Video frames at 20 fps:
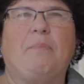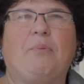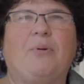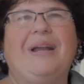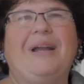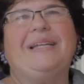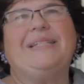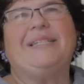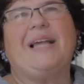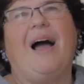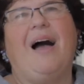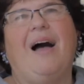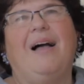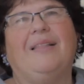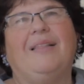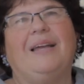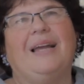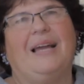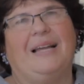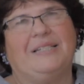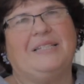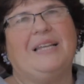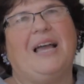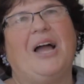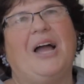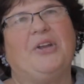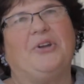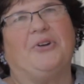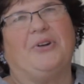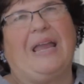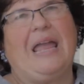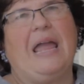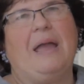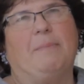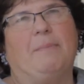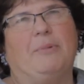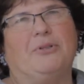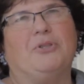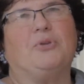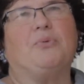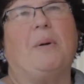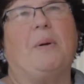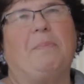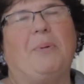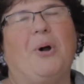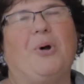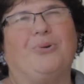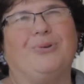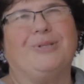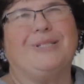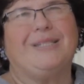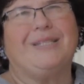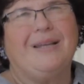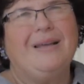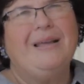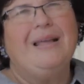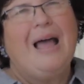Praise Allah and tie your camel to a post.